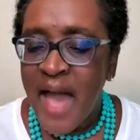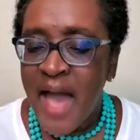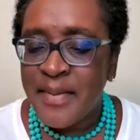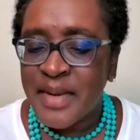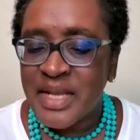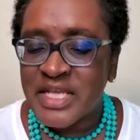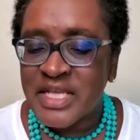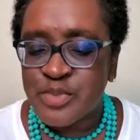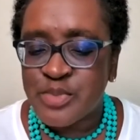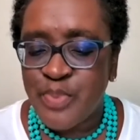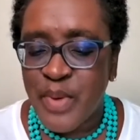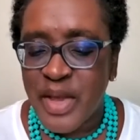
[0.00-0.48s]

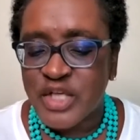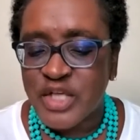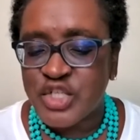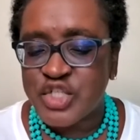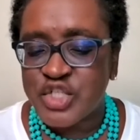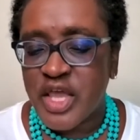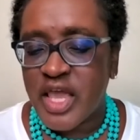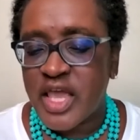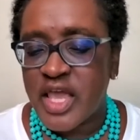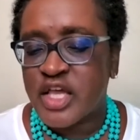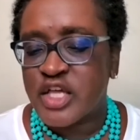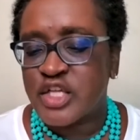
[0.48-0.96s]
I mean,
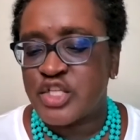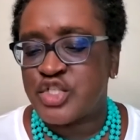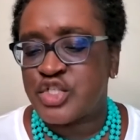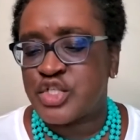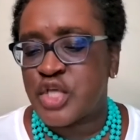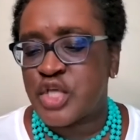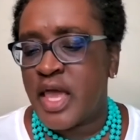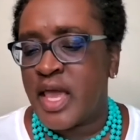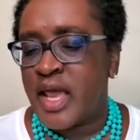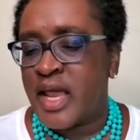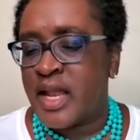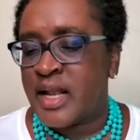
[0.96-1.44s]
especially in,
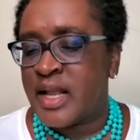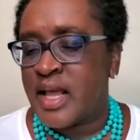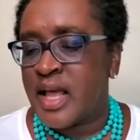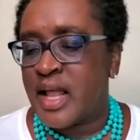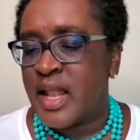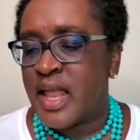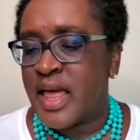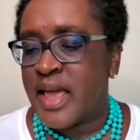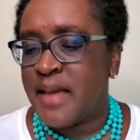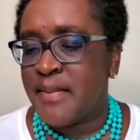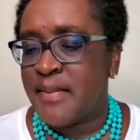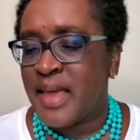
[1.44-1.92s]
in
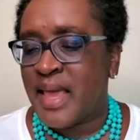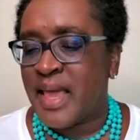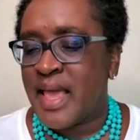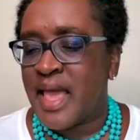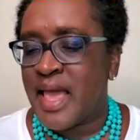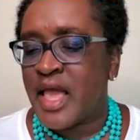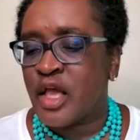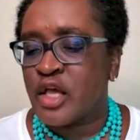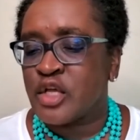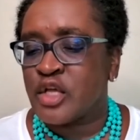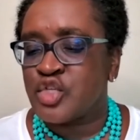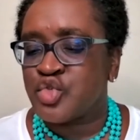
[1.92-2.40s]

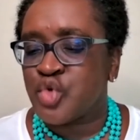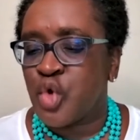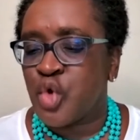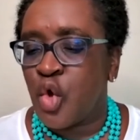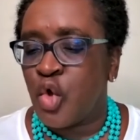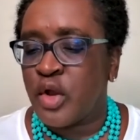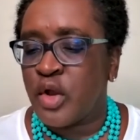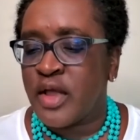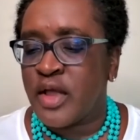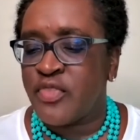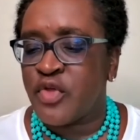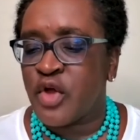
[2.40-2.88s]
claiming and
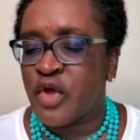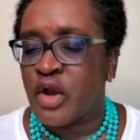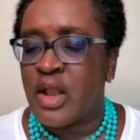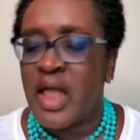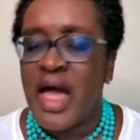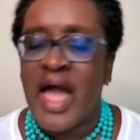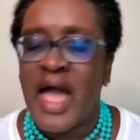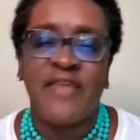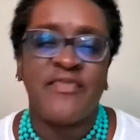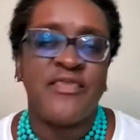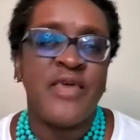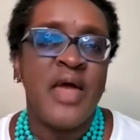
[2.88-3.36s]
controlling
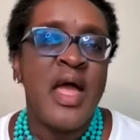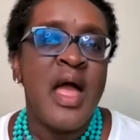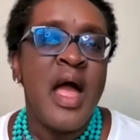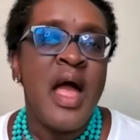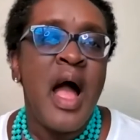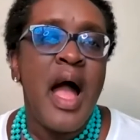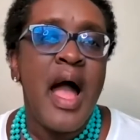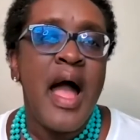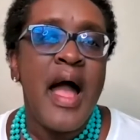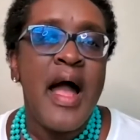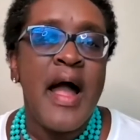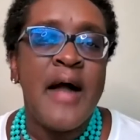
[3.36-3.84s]
their life
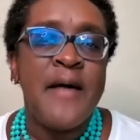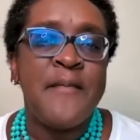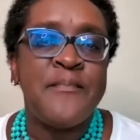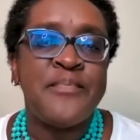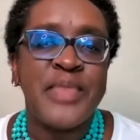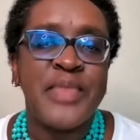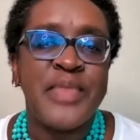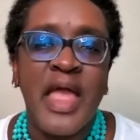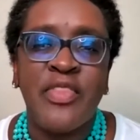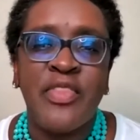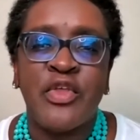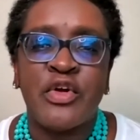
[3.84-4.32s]

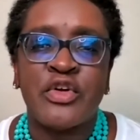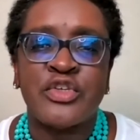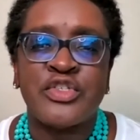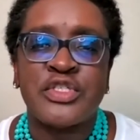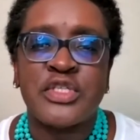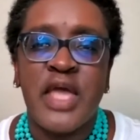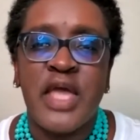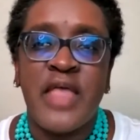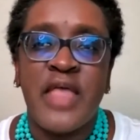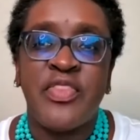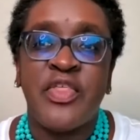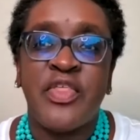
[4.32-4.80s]
um, and
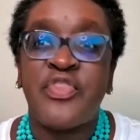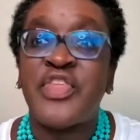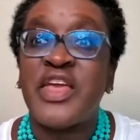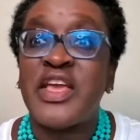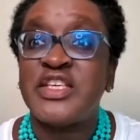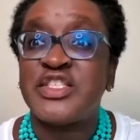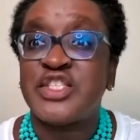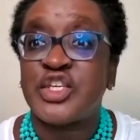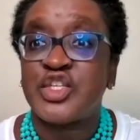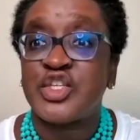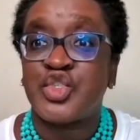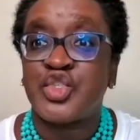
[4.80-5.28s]
those and the
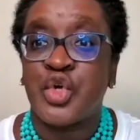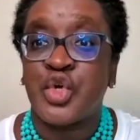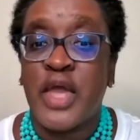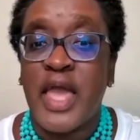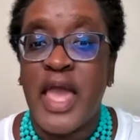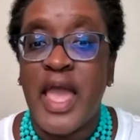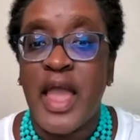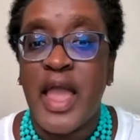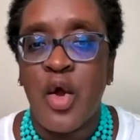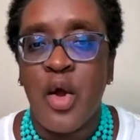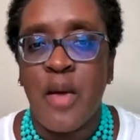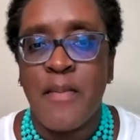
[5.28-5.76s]
things that you
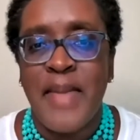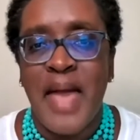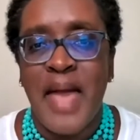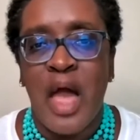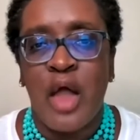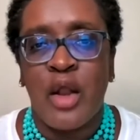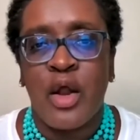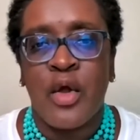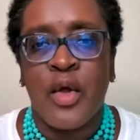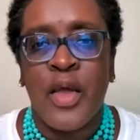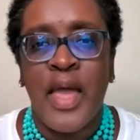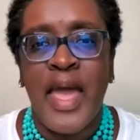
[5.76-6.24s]
care
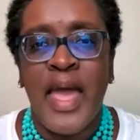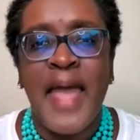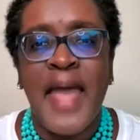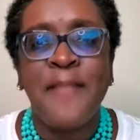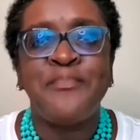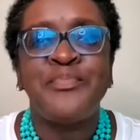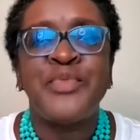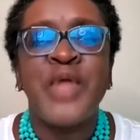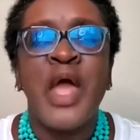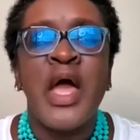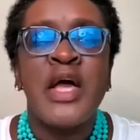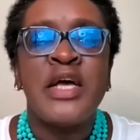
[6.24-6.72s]
about.
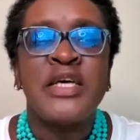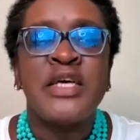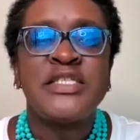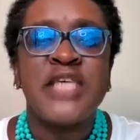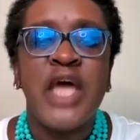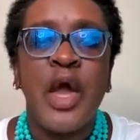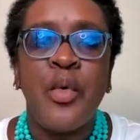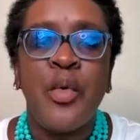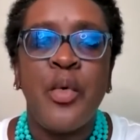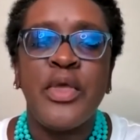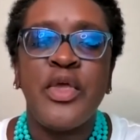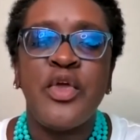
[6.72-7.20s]
Okay,
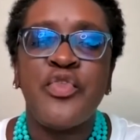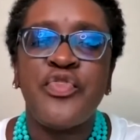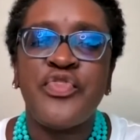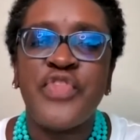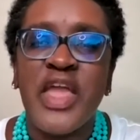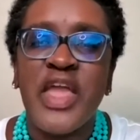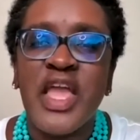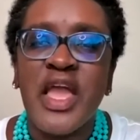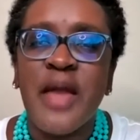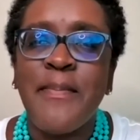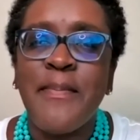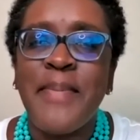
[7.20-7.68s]
so when you
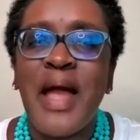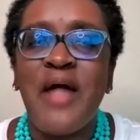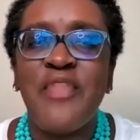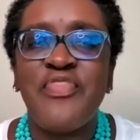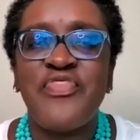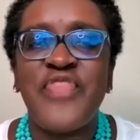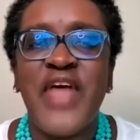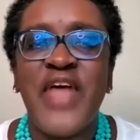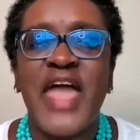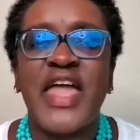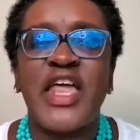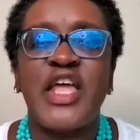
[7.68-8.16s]
think
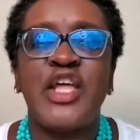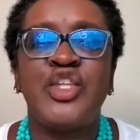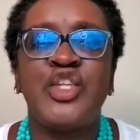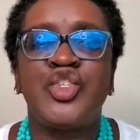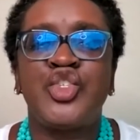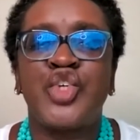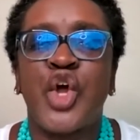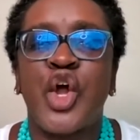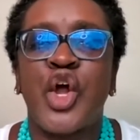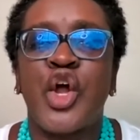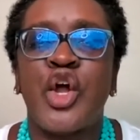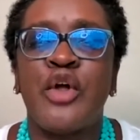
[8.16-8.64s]
about that
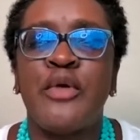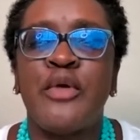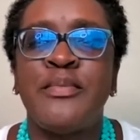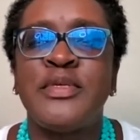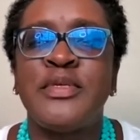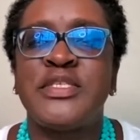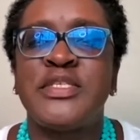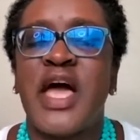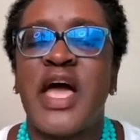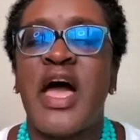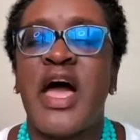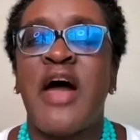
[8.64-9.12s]
in
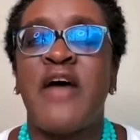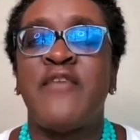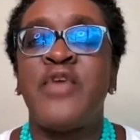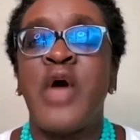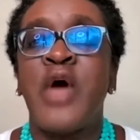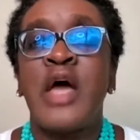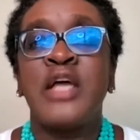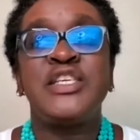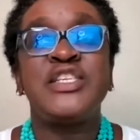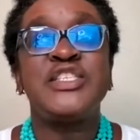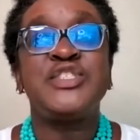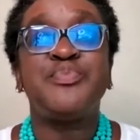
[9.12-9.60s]
terms
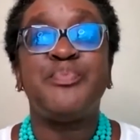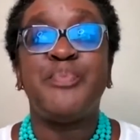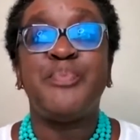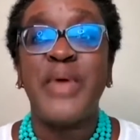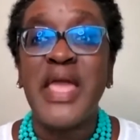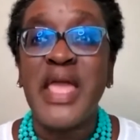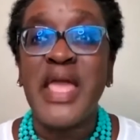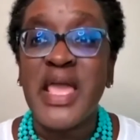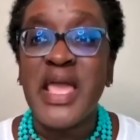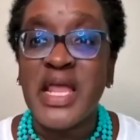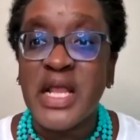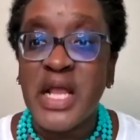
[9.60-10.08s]
of just
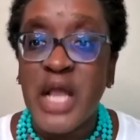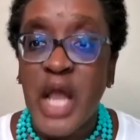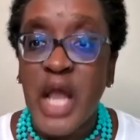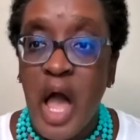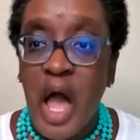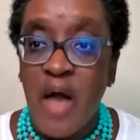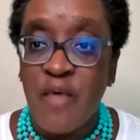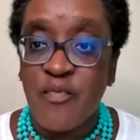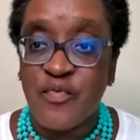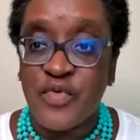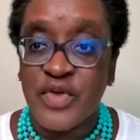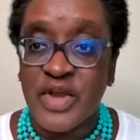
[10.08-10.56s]
being
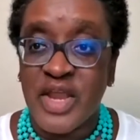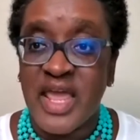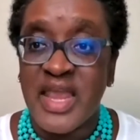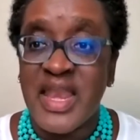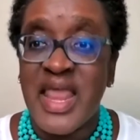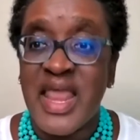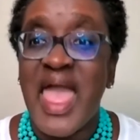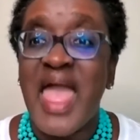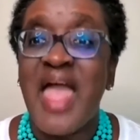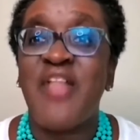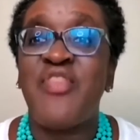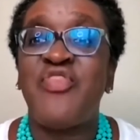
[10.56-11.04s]

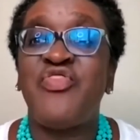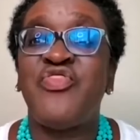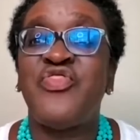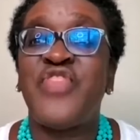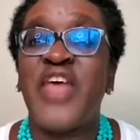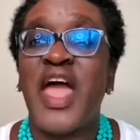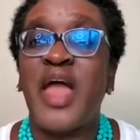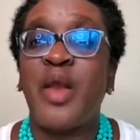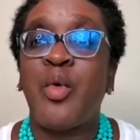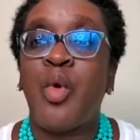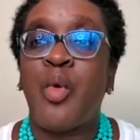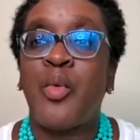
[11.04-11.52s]
confident,
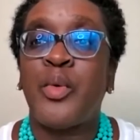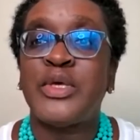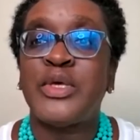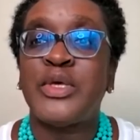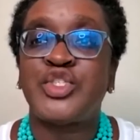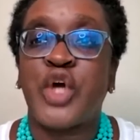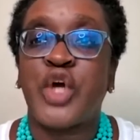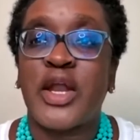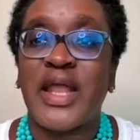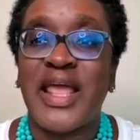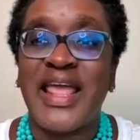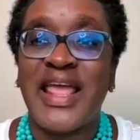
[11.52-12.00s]
and then when we
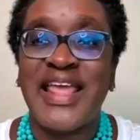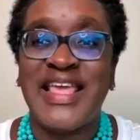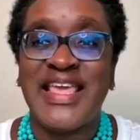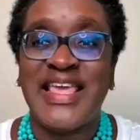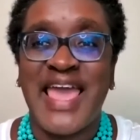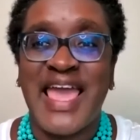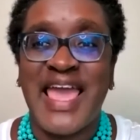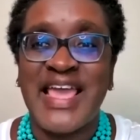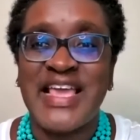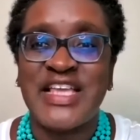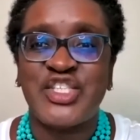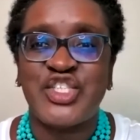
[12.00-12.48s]
start
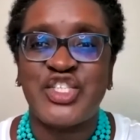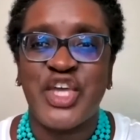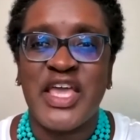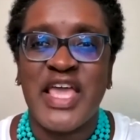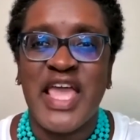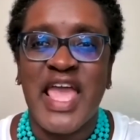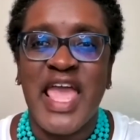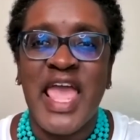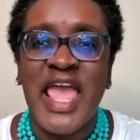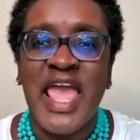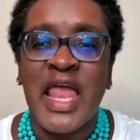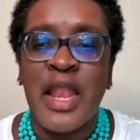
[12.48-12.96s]

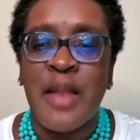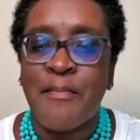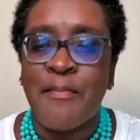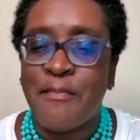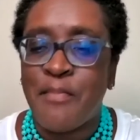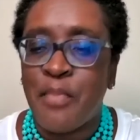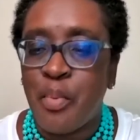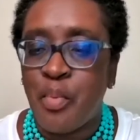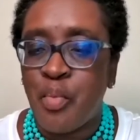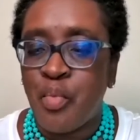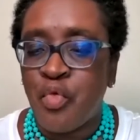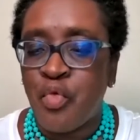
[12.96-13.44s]
engaging
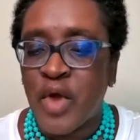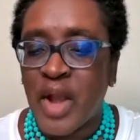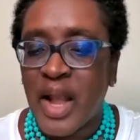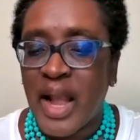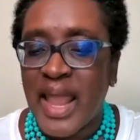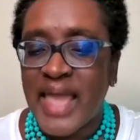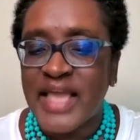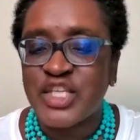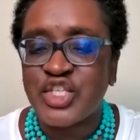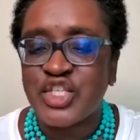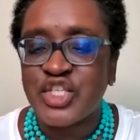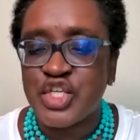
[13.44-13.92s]
in
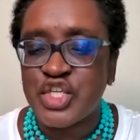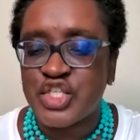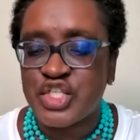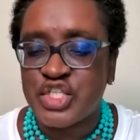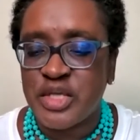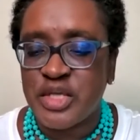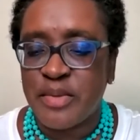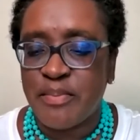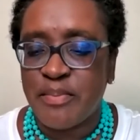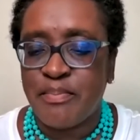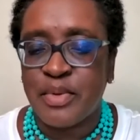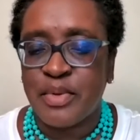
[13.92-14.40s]

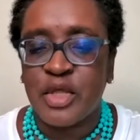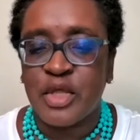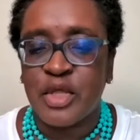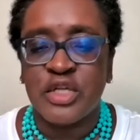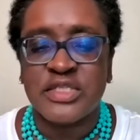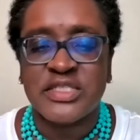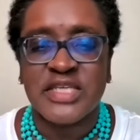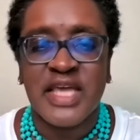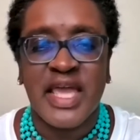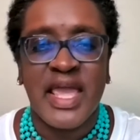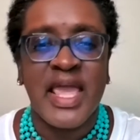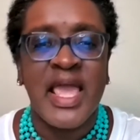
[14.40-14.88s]
relationship
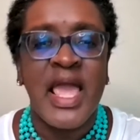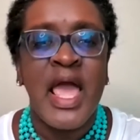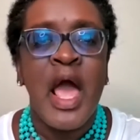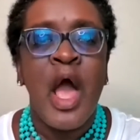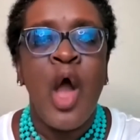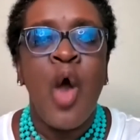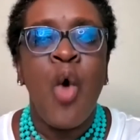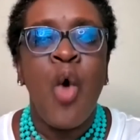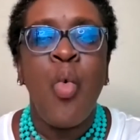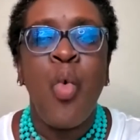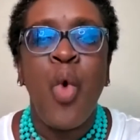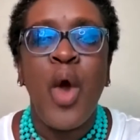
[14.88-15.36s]
building,
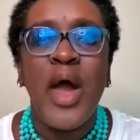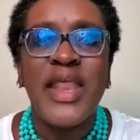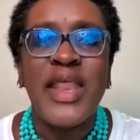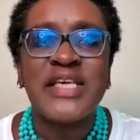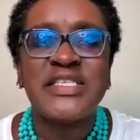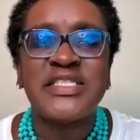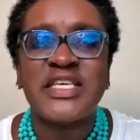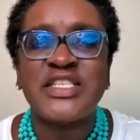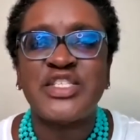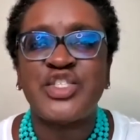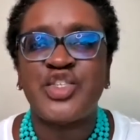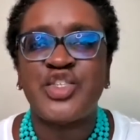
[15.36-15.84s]
what
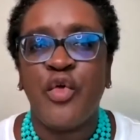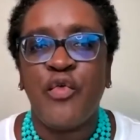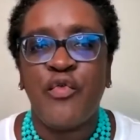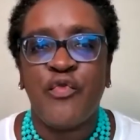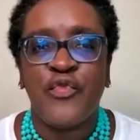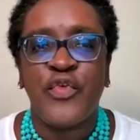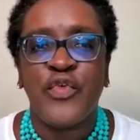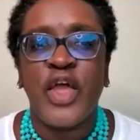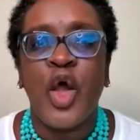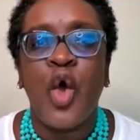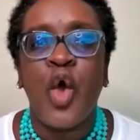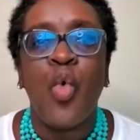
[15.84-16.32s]
is it you
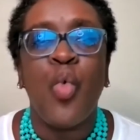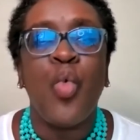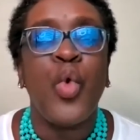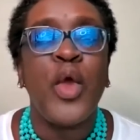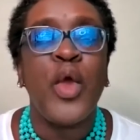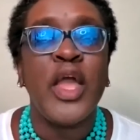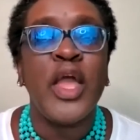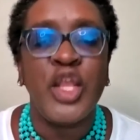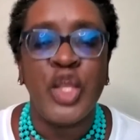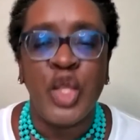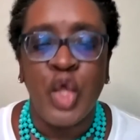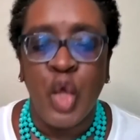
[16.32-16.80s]
feel
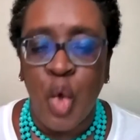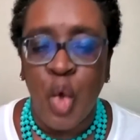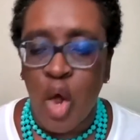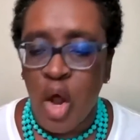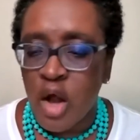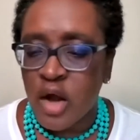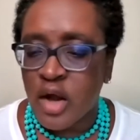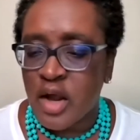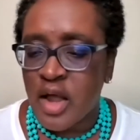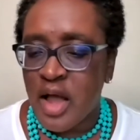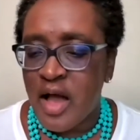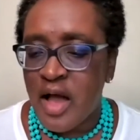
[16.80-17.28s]
when you
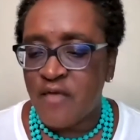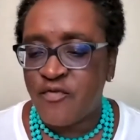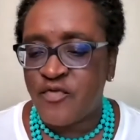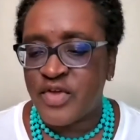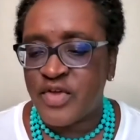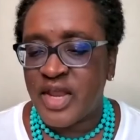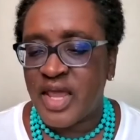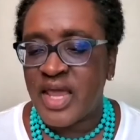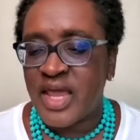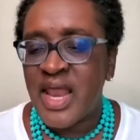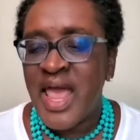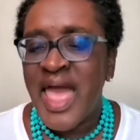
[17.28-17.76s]
are
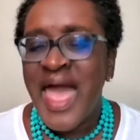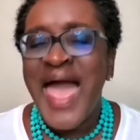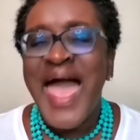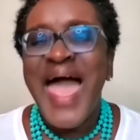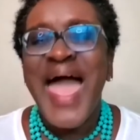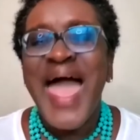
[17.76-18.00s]
confident?